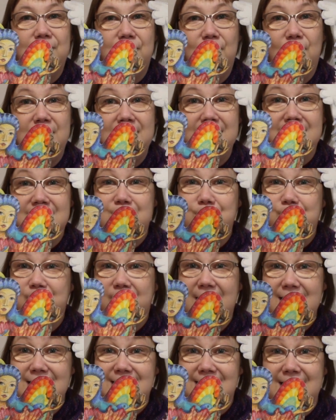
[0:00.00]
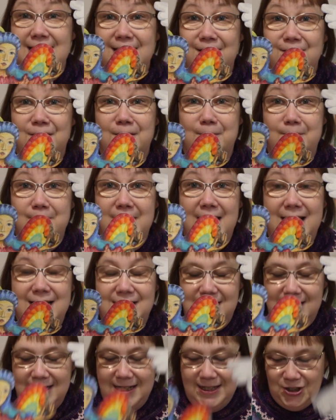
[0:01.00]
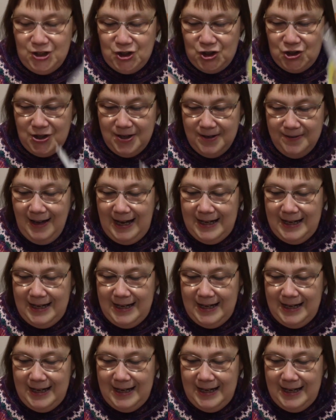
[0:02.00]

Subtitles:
for expressing the message.